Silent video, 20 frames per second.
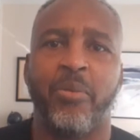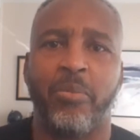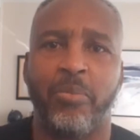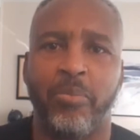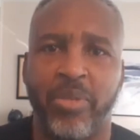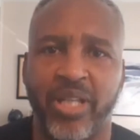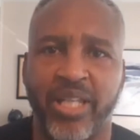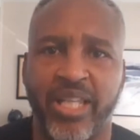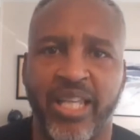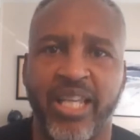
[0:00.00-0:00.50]

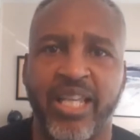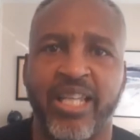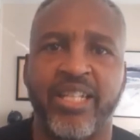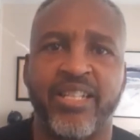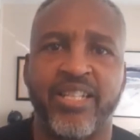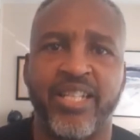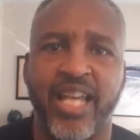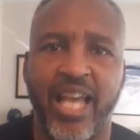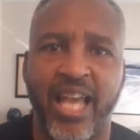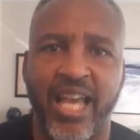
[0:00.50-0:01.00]
begin
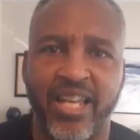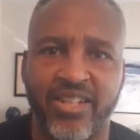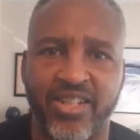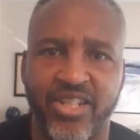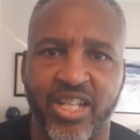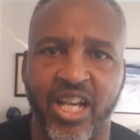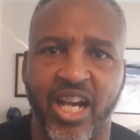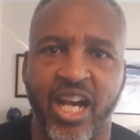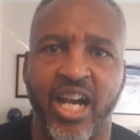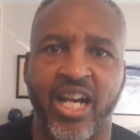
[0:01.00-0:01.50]
to
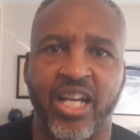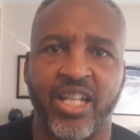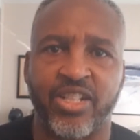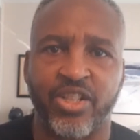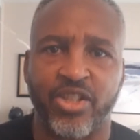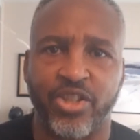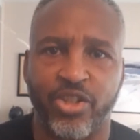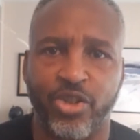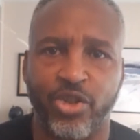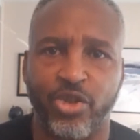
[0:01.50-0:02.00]
ask God
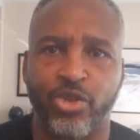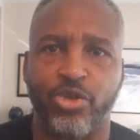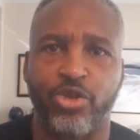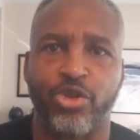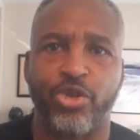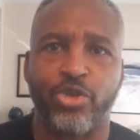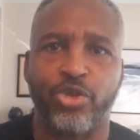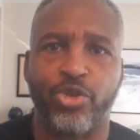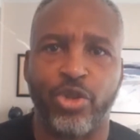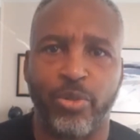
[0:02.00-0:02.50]
to use
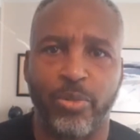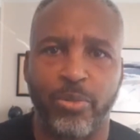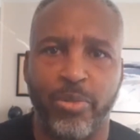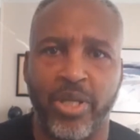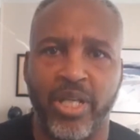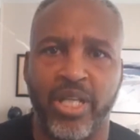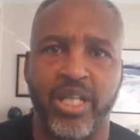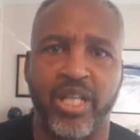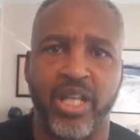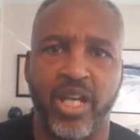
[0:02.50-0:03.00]
you to
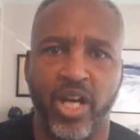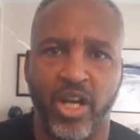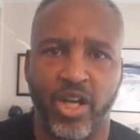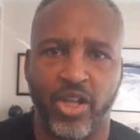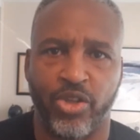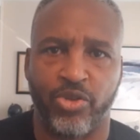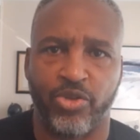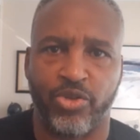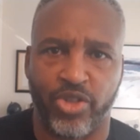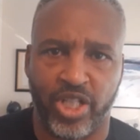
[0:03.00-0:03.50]
meet
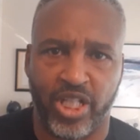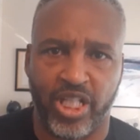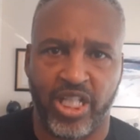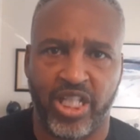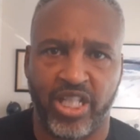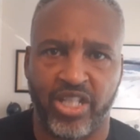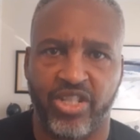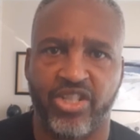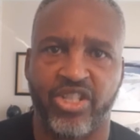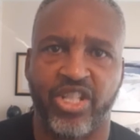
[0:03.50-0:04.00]
others'
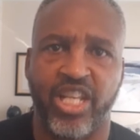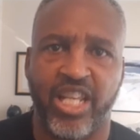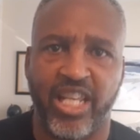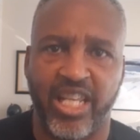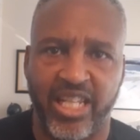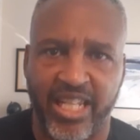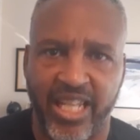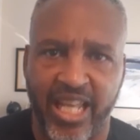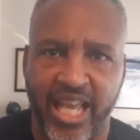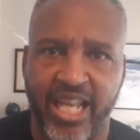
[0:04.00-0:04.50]
needs
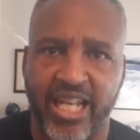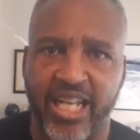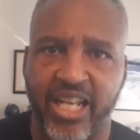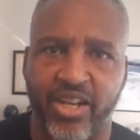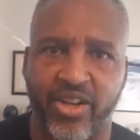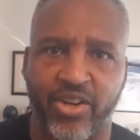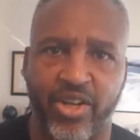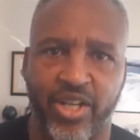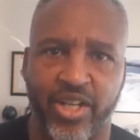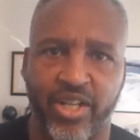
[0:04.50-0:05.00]
in that
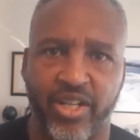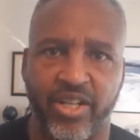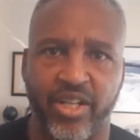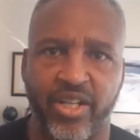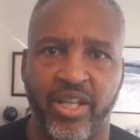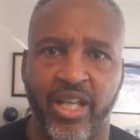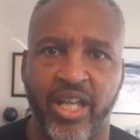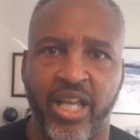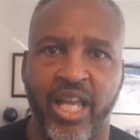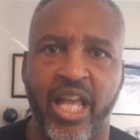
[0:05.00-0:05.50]
area,
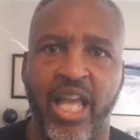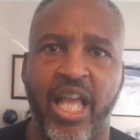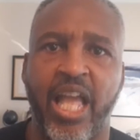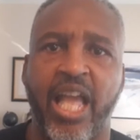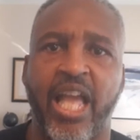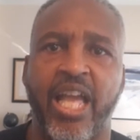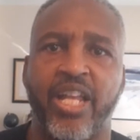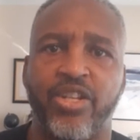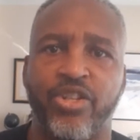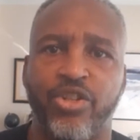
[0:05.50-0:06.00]

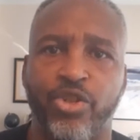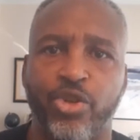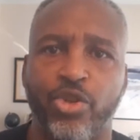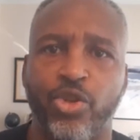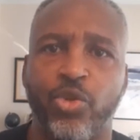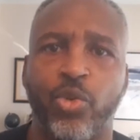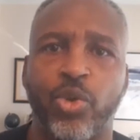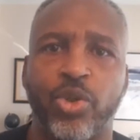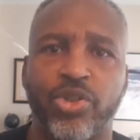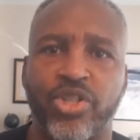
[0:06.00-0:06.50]
and
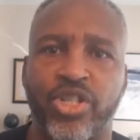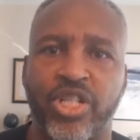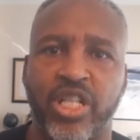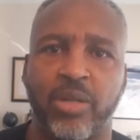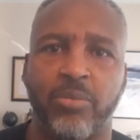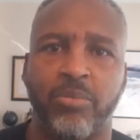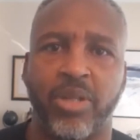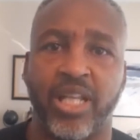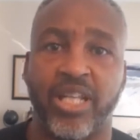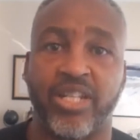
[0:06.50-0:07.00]
you will see a
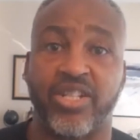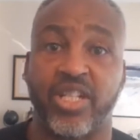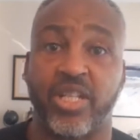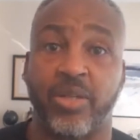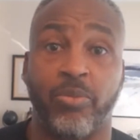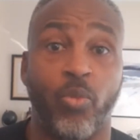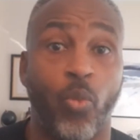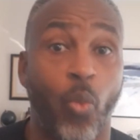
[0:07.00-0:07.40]
blessing.